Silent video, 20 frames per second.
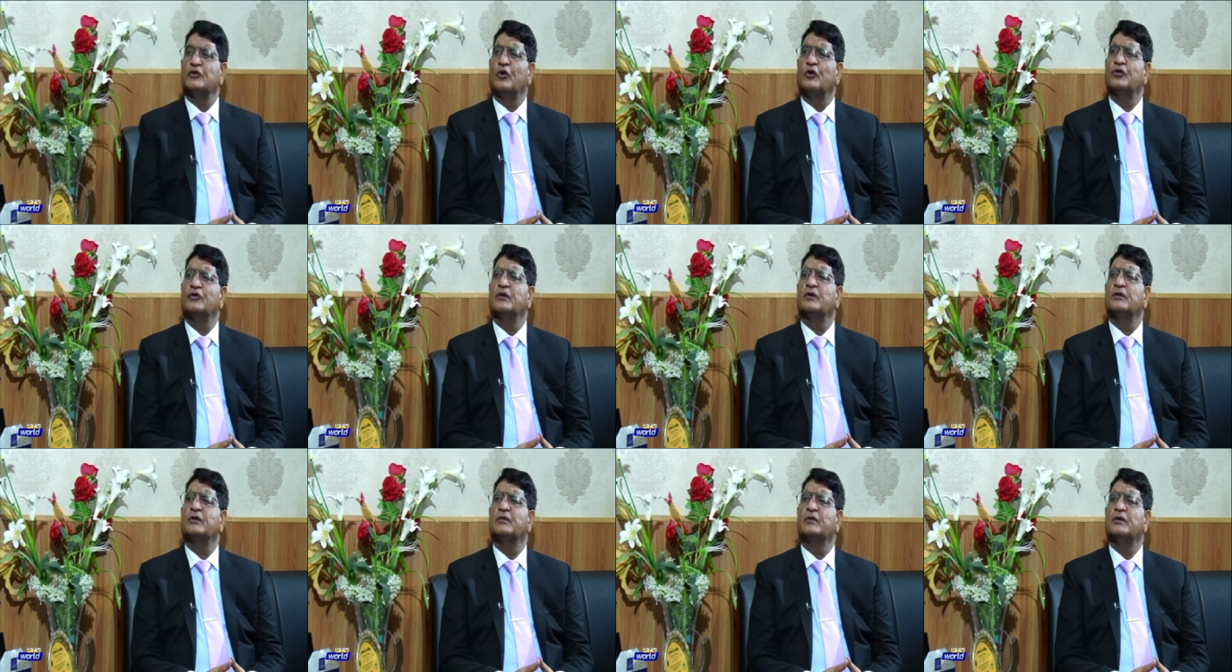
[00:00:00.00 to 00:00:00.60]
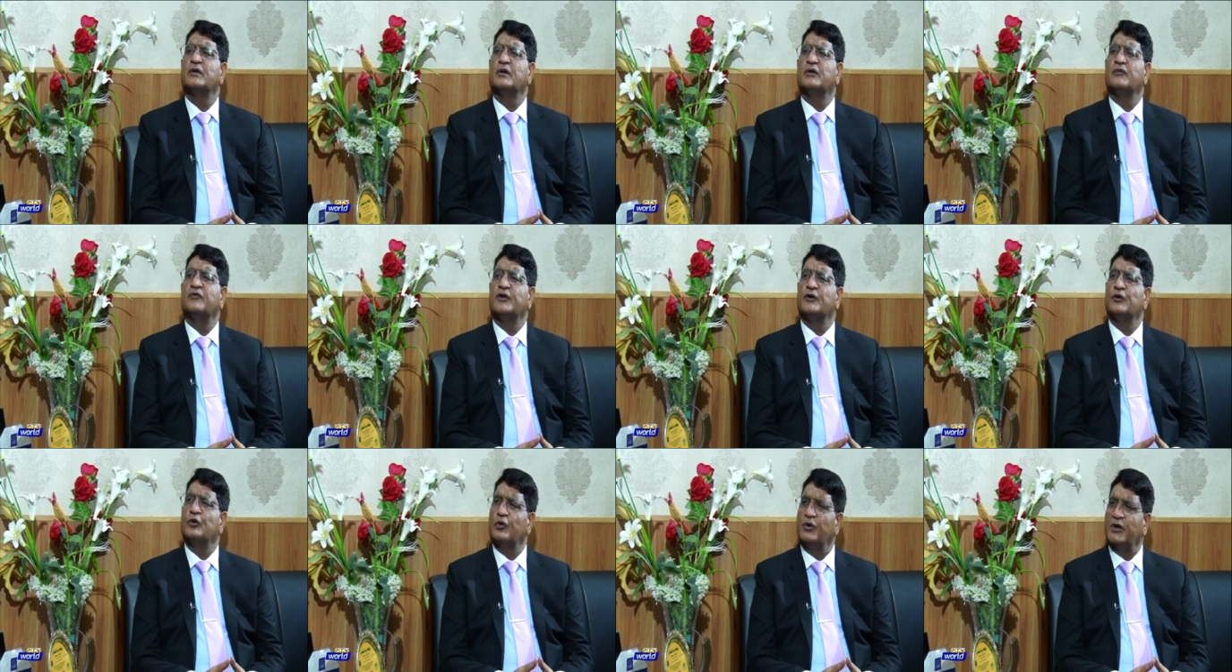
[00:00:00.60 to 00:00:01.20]
Dr.
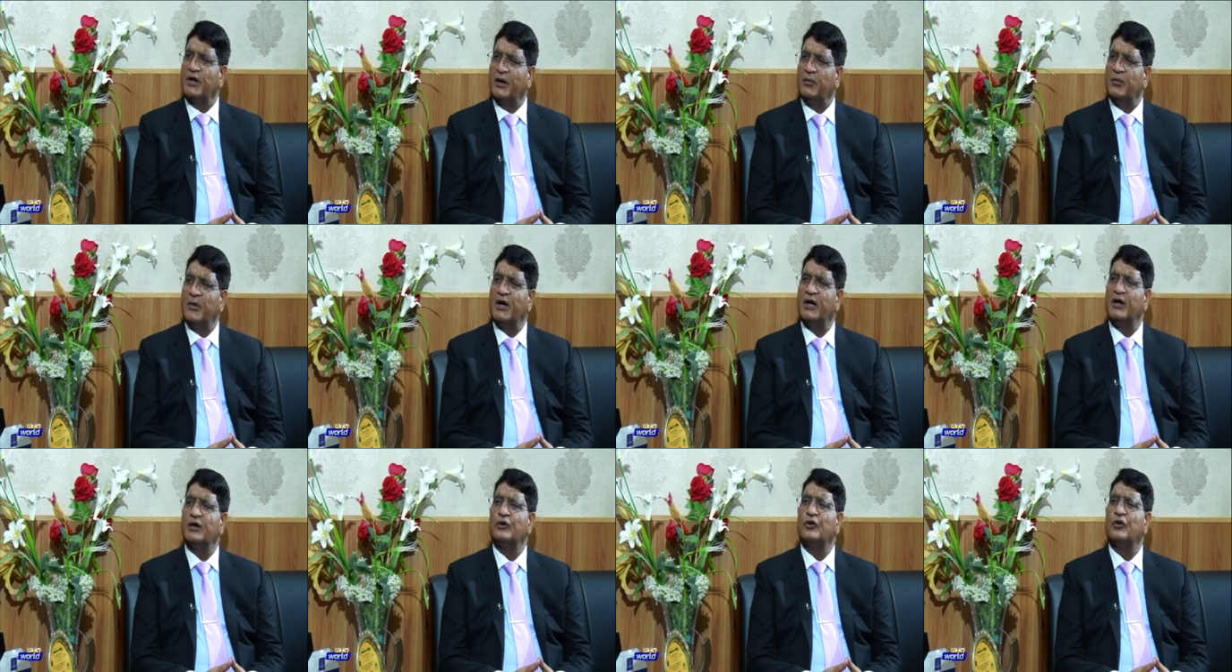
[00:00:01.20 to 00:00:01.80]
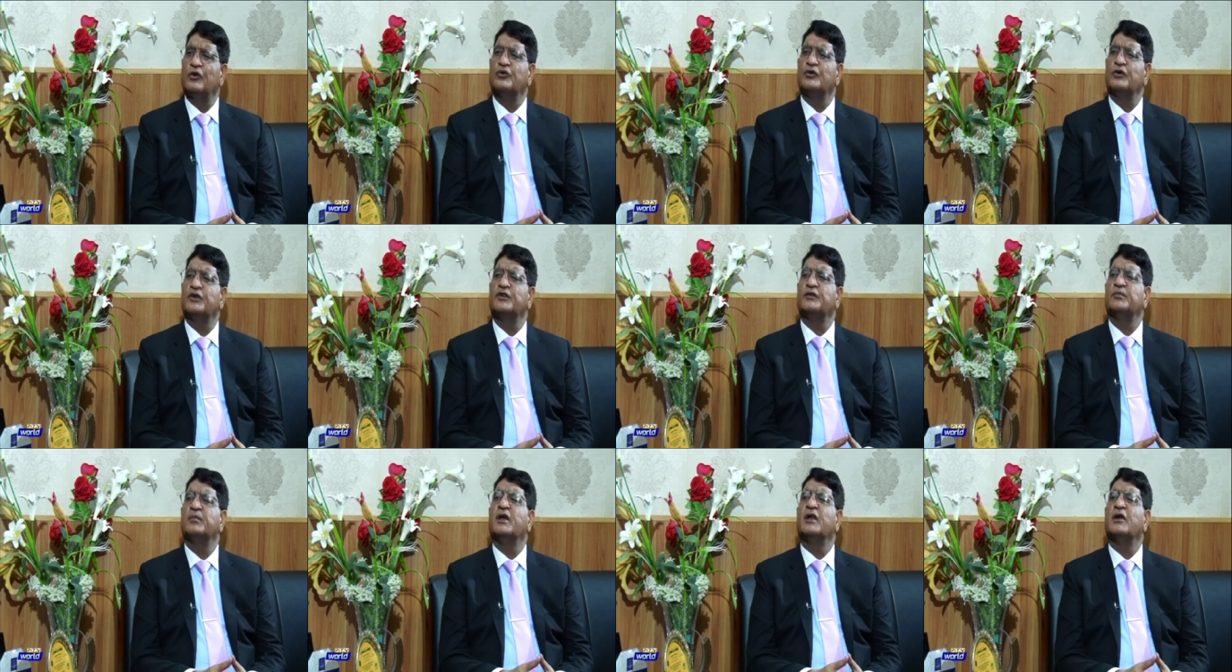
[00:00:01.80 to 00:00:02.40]
Fazlur Rahman, Dr.
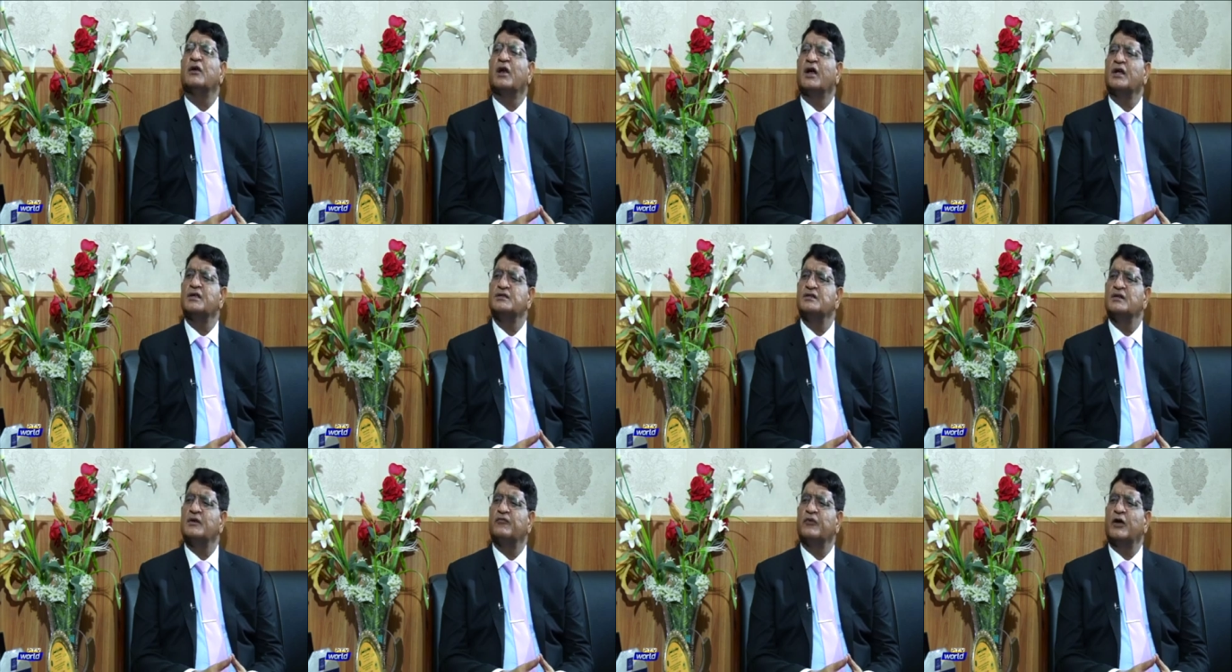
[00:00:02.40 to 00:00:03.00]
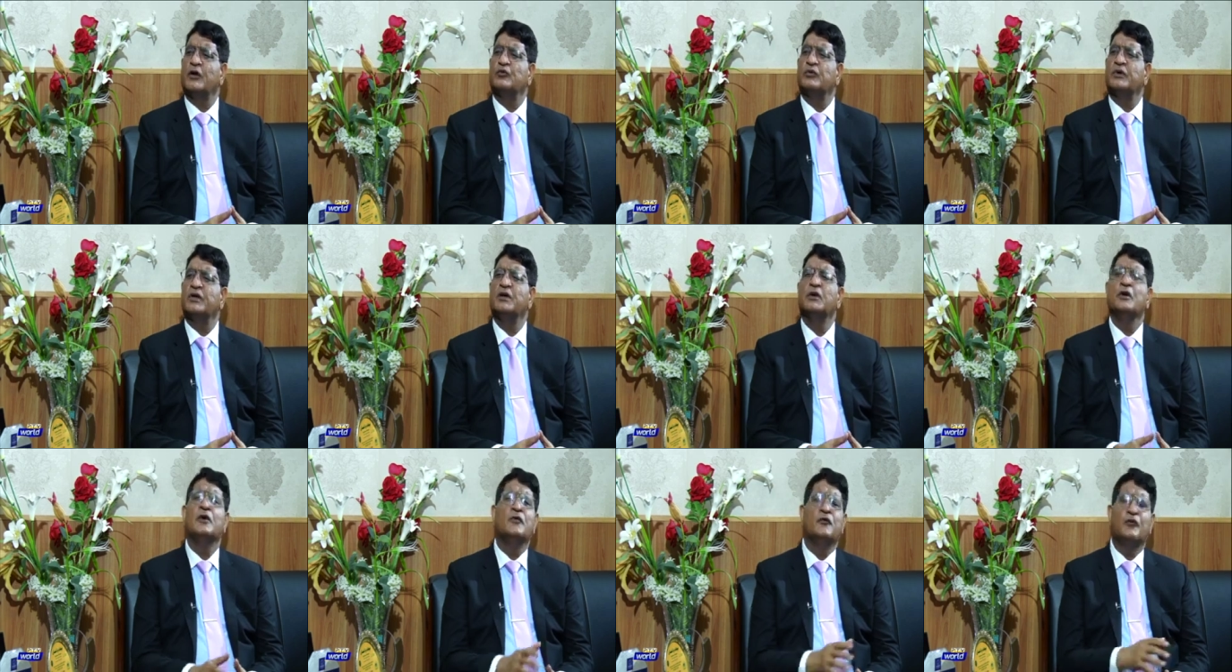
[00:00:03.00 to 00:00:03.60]
Ismail Raji Al-Faruqi,
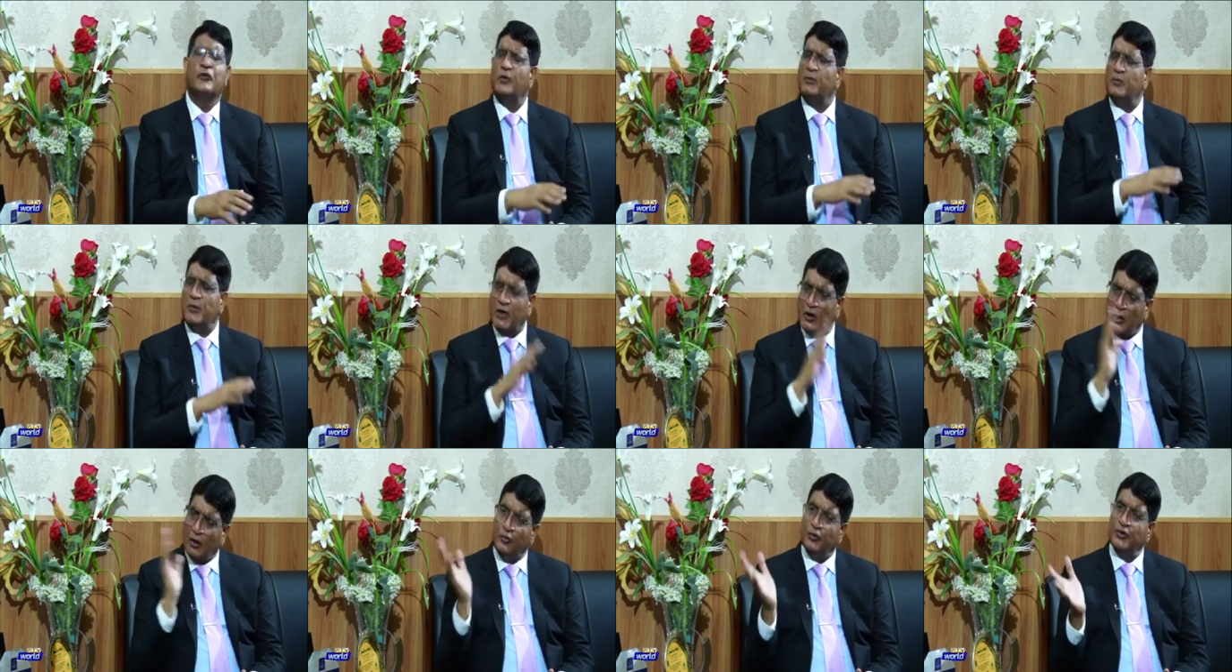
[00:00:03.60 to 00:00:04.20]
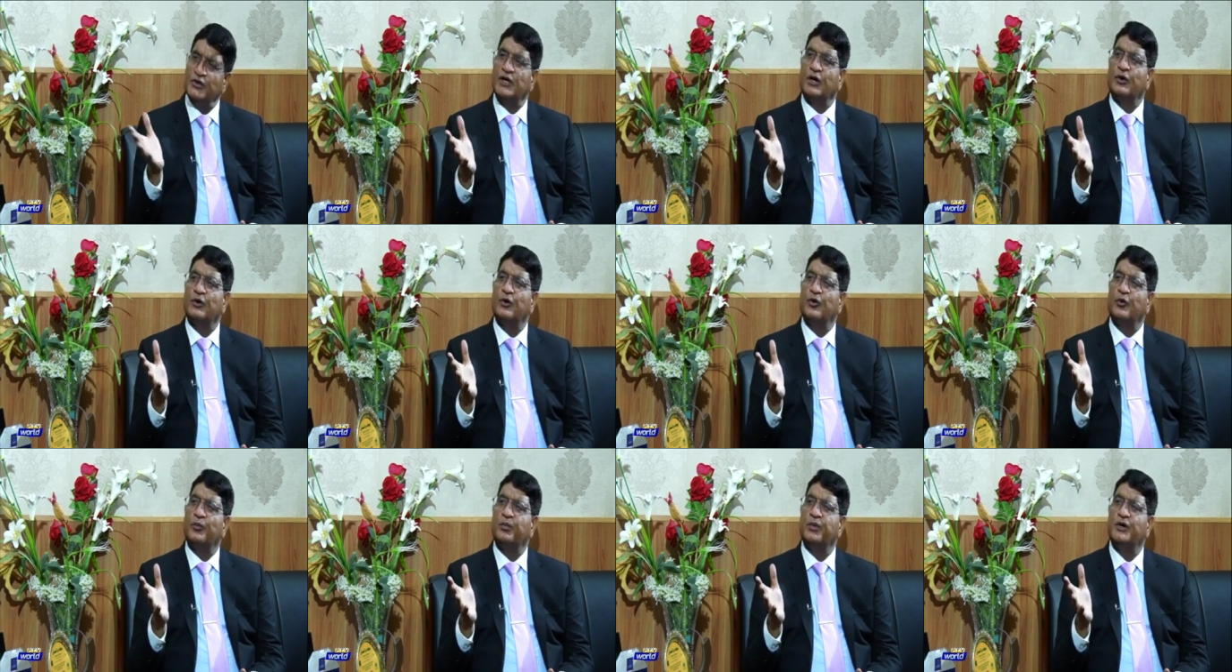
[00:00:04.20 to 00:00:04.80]
from around the globe.